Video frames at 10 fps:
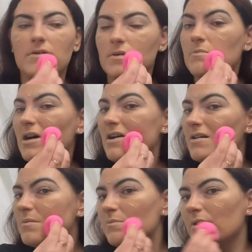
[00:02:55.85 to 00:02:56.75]
my
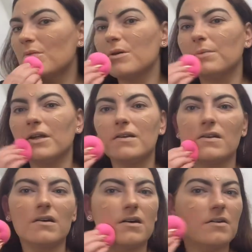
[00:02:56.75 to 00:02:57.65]
beauty
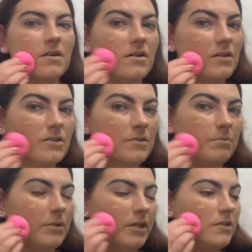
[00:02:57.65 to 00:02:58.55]
blender and just
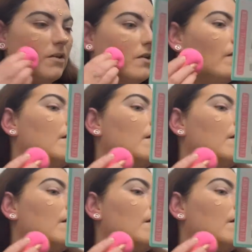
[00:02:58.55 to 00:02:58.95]
blend all that